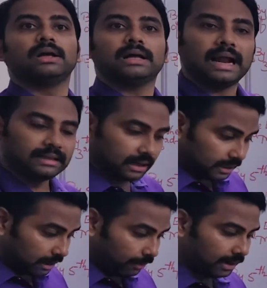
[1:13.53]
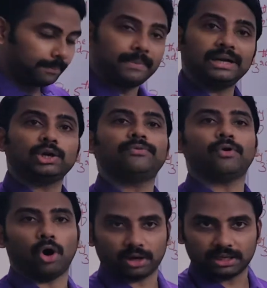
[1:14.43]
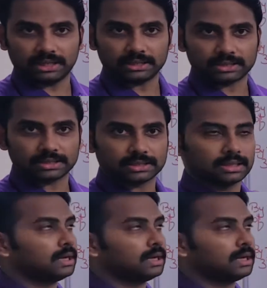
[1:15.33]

and the development of organs